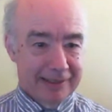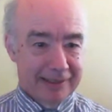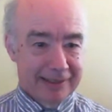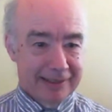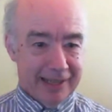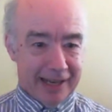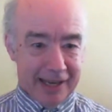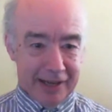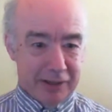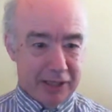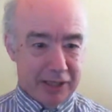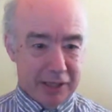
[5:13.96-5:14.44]

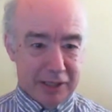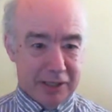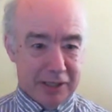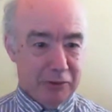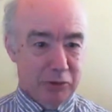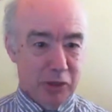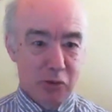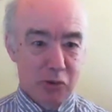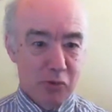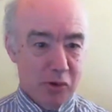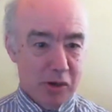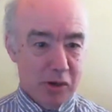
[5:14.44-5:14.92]
You know, he's
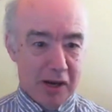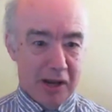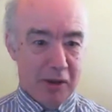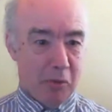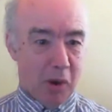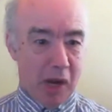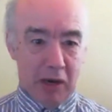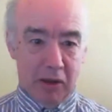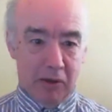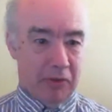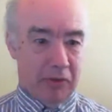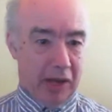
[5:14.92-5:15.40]
doing really
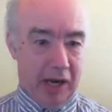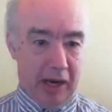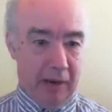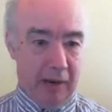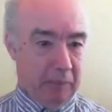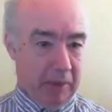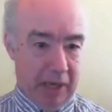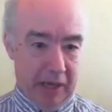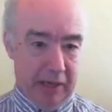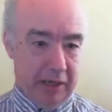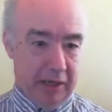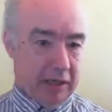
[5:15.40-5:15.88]
well on that
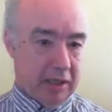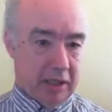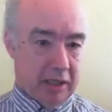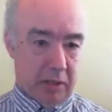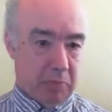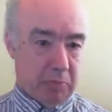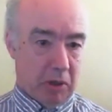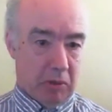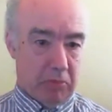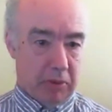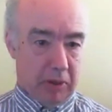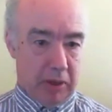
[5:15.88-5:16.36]
bet. It's
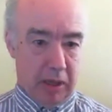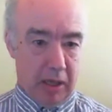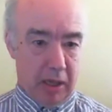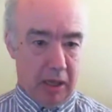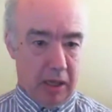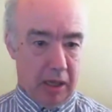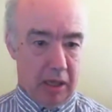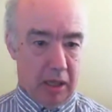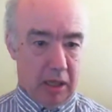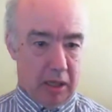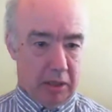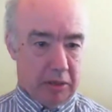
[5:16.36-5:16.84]

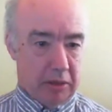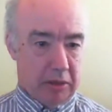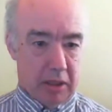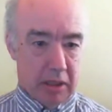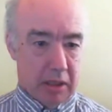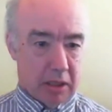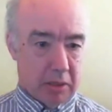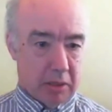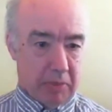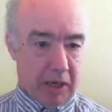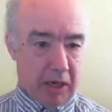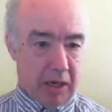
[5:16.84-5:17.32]
probably, I think
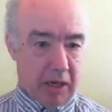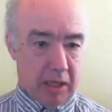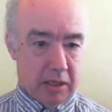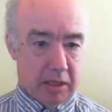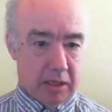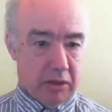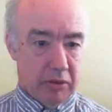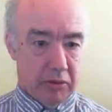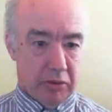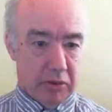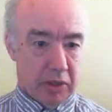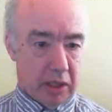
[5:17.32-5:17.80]
it's about
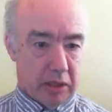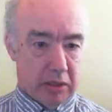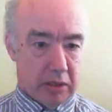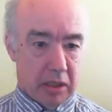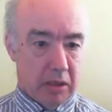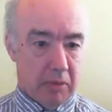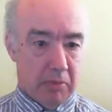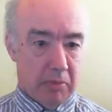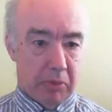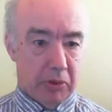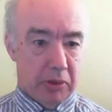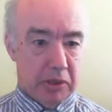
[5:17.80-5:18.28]
18 or
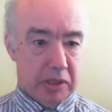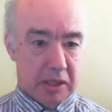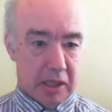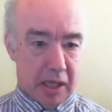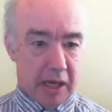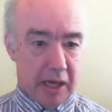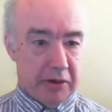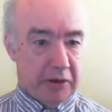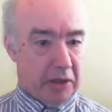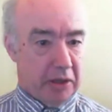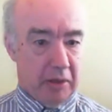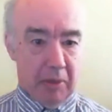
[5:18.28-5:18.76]
19 points
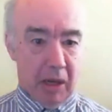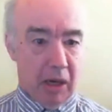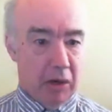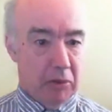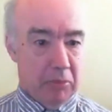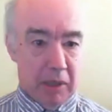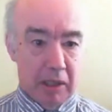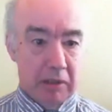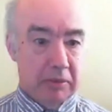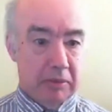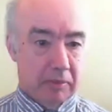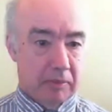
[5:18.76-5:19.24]
ahead at the
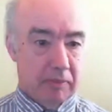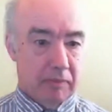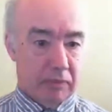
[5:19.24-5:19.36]
moment.